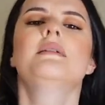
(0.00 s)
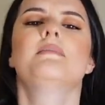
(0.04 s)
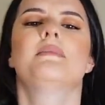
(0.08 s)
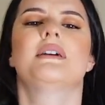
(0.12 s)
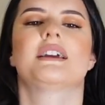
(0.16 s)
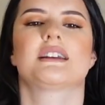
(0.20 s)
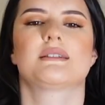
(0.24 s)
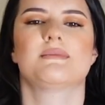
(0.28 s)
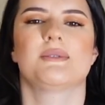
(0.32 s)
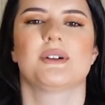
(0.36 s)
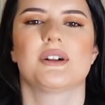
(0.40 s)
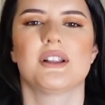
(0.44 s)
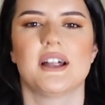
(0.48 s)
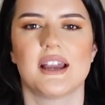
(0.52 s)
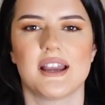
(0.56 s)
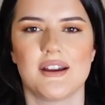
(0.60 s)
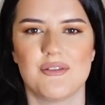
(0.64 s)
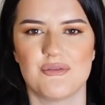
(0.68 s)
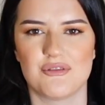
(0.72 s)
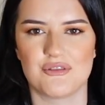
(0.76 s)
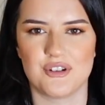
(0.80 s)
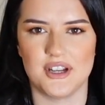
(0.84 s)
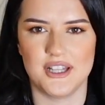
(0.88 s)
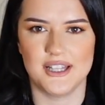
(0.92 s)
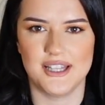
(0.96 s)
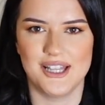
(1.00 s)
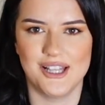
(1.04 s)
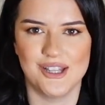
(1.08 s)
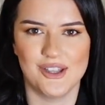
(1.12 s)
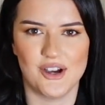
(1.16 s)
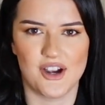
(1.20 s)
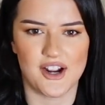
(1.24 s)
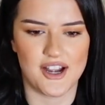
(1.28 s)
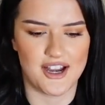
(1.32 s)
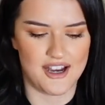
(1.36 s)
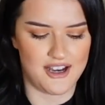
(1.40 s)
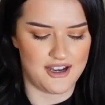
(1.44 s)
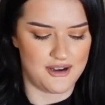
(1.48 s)
Makes me look like I have a really
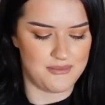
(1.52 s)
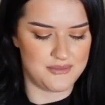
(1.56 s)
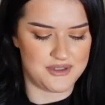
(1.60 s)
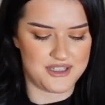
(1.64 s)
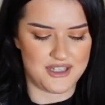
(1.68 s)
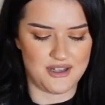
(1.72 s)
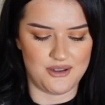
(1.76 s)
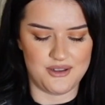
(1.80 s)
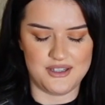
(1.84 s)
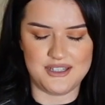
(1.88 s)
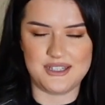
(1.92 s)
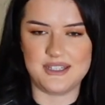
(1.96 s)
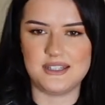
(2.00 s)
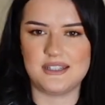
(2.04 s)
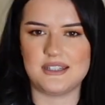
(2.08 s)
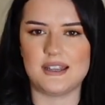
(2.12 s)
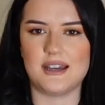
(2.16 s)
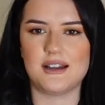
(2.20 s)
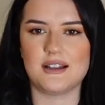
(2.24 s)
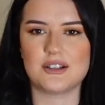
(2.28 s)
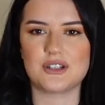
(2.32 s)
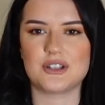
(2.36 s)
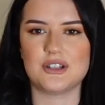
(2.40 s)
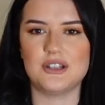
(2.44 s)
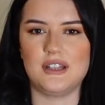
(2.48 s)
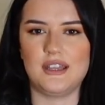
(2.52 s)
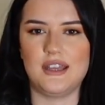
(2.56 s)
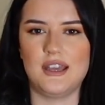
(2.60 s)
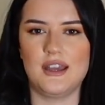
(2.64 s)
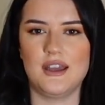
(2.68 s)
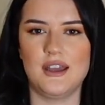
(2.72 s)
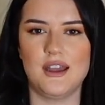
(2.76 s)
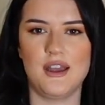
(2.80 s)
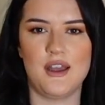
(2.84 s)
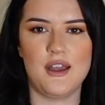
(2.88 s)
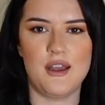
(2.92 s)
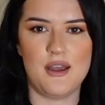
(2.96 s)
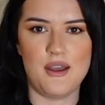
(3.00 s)
long arm. So this is actually
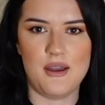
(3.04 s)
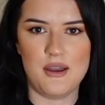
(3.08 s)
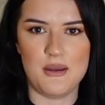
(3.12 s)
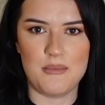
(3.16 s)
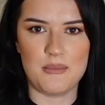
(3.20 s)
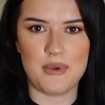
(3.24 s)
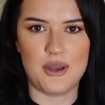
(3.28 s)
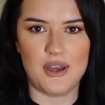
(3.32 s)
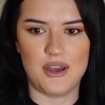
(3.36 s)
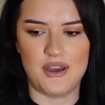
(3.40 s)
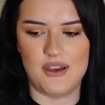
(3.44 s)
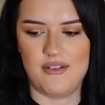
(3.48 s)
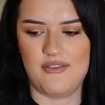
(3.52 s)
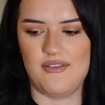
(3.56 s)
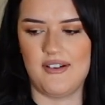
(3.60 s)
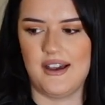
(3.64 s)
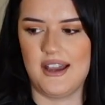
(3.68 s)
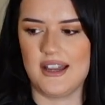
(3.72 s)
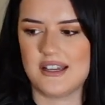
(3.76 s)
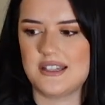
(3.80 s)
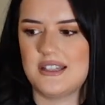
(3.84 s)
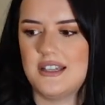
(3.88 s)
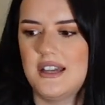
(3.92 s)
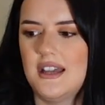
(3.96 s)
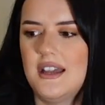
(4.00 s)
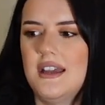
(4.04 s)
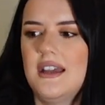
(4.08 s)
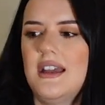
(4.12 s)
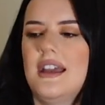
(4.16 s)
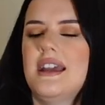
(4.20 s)
perfect.